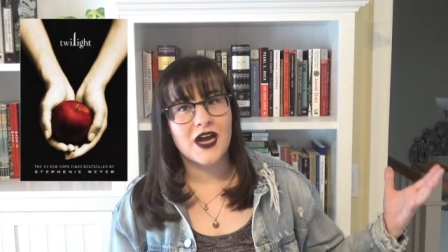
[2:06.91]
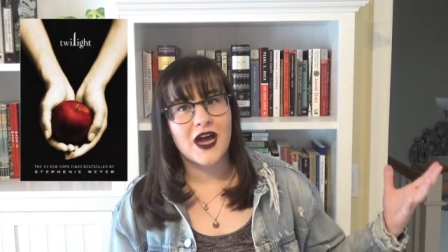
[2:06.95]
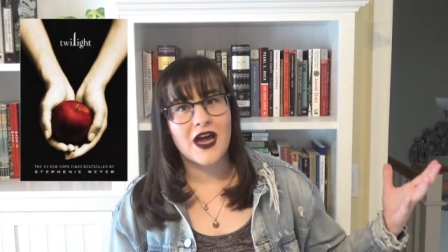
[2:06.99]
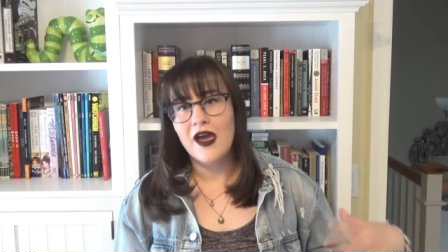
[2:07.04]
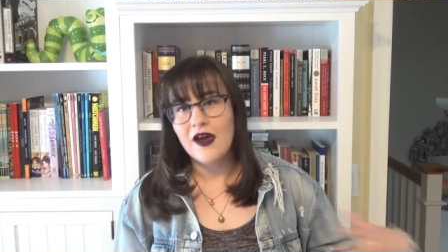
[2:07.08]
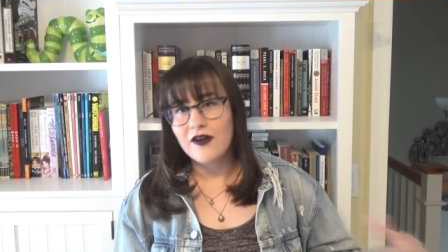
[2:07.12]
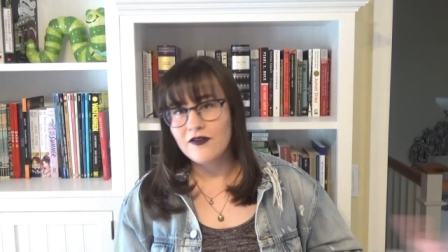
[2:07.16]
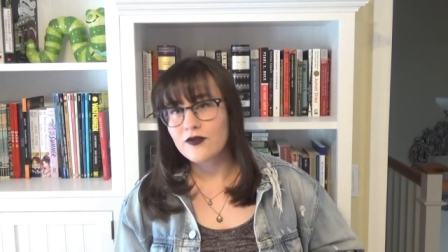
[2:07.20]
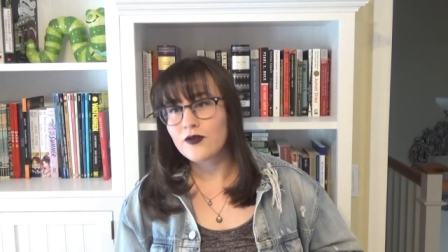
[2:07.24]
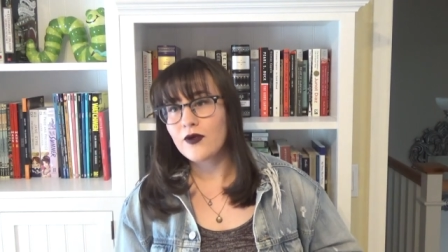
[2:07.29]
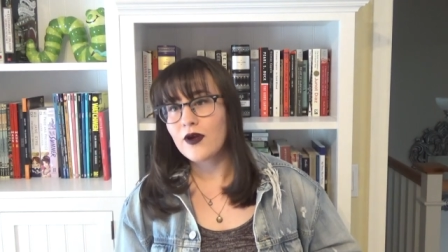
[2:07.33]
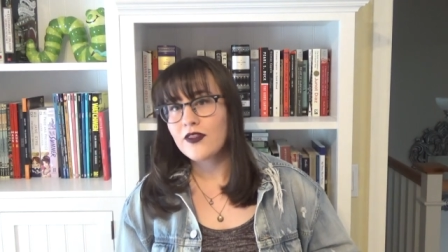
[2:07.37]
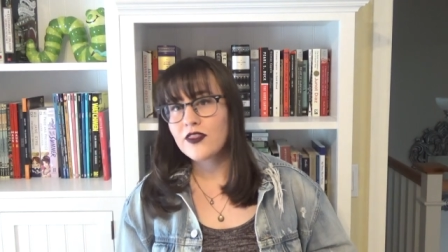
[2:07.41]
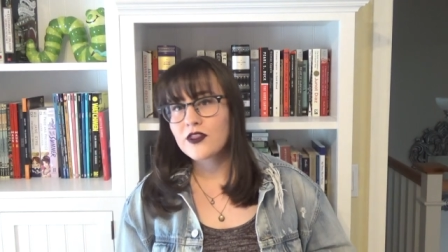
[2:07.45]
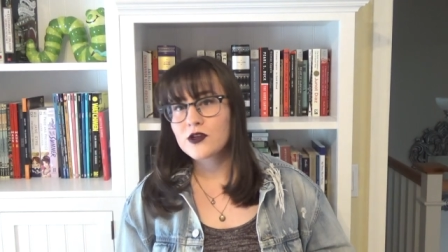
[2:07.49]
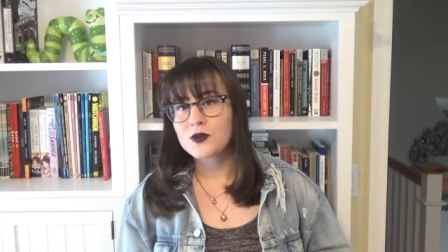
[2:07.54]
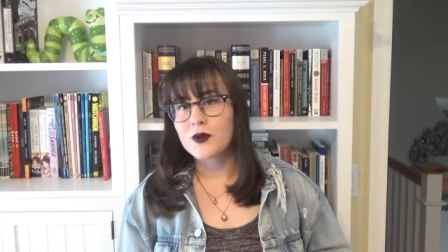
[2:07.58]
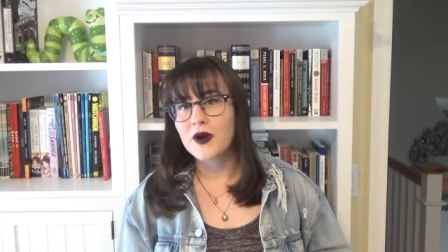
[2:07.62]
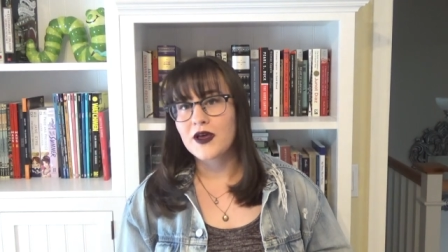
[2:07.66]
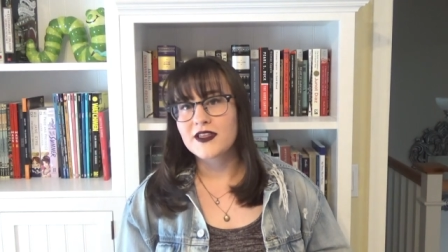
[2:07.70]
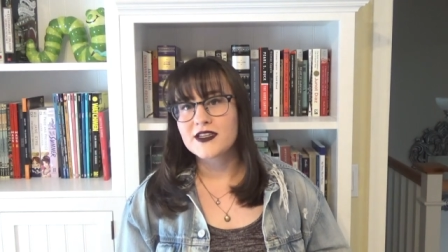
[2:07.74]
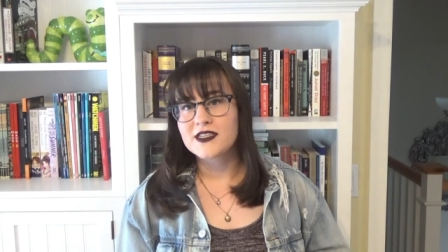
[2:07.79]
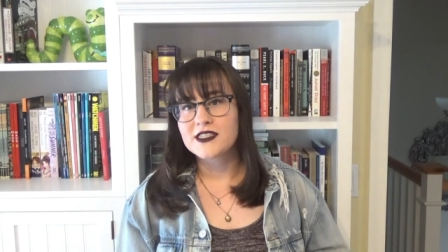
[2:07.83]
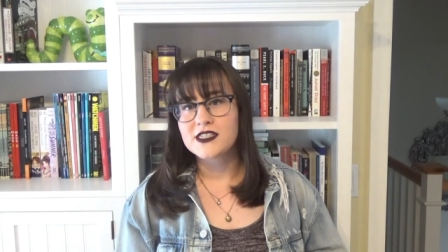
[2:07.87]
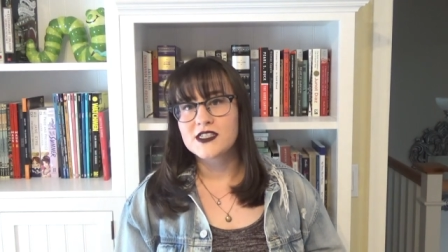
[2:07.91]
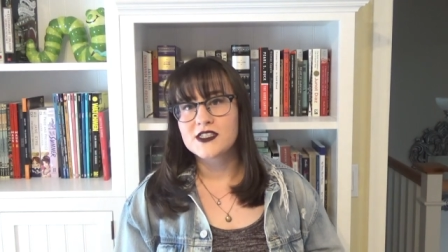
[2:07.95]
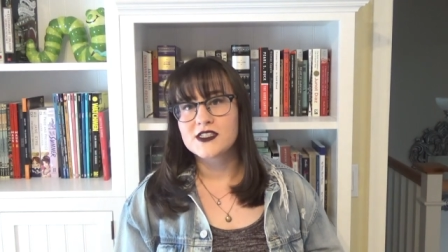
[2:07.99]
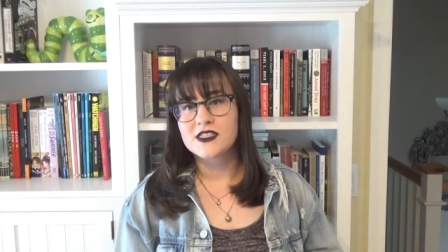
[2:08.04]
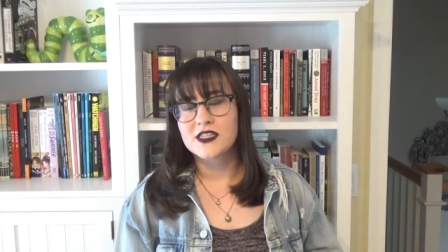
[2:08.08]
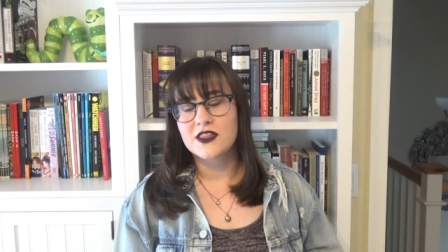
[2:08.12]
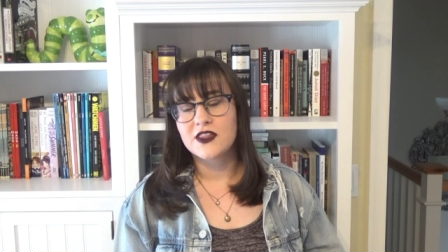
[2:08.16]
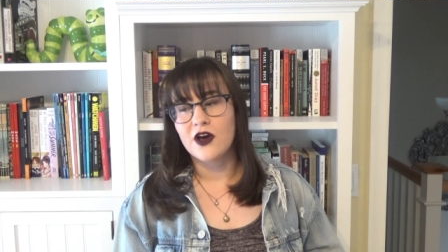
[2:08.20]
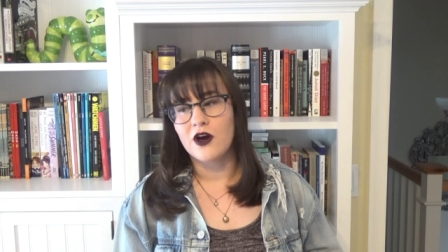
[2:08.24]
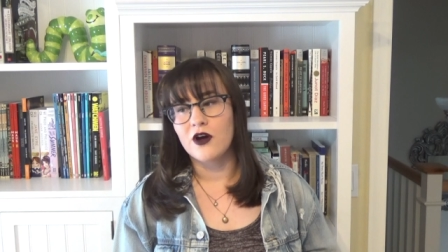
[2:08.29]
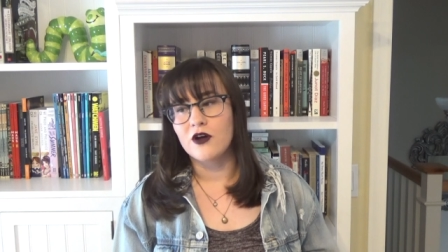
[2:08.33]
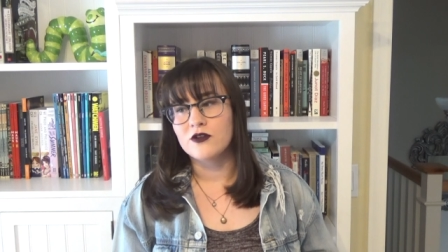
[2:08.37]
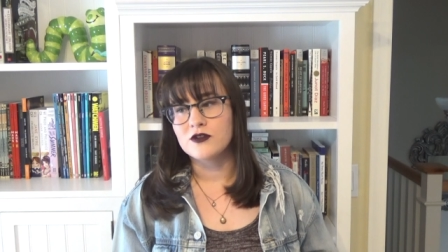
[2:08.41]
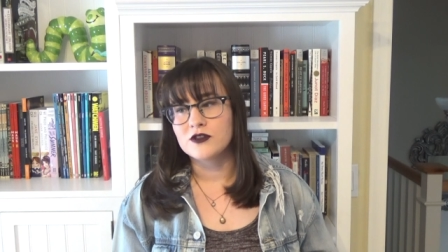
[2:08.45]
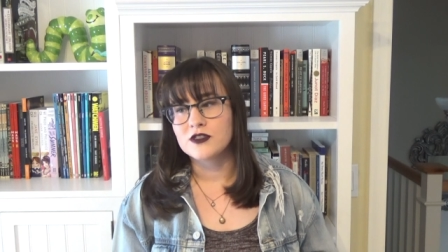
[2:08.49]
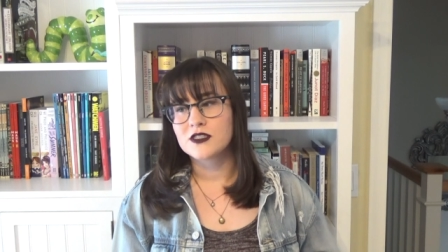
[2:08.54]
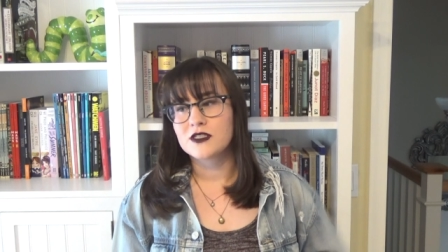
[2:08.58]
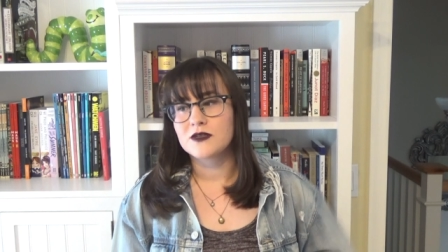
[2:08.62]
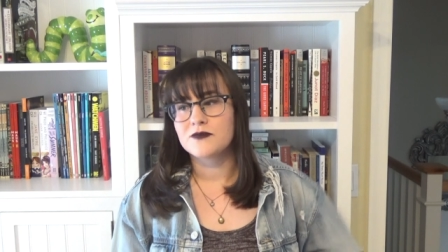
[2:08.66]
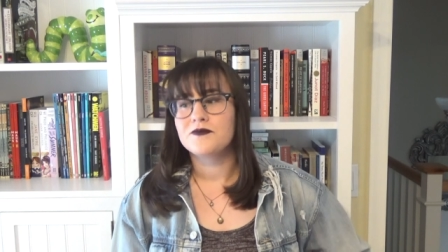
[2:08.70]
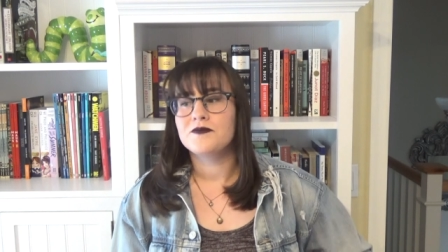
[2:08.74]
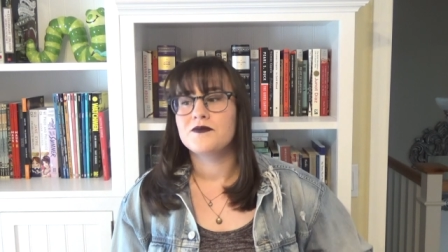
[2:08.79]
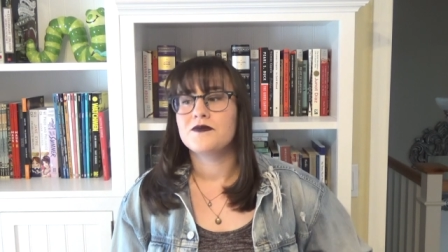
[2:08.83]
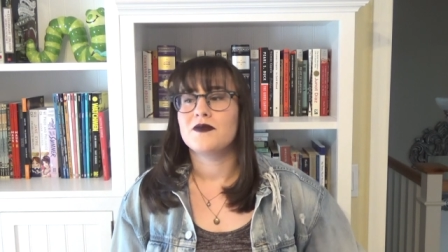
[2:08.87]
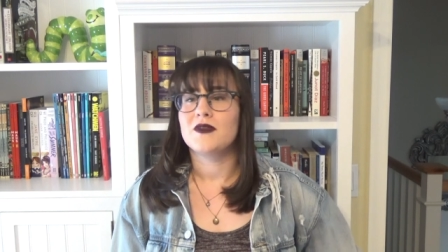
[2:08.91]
I have read the Twilight series and The Host.